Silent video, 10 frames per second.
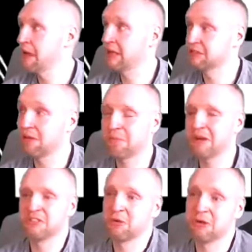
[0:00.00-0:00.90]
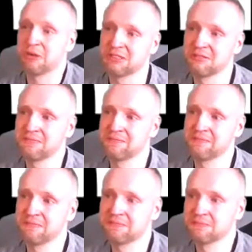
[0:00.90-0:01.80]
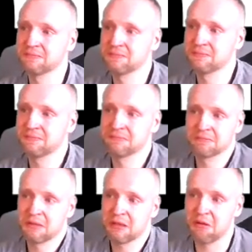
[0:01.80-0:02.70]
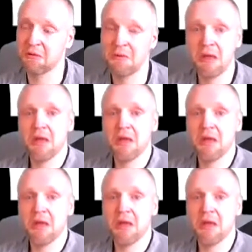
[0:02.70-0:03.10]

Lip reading: it's not by choice. You know,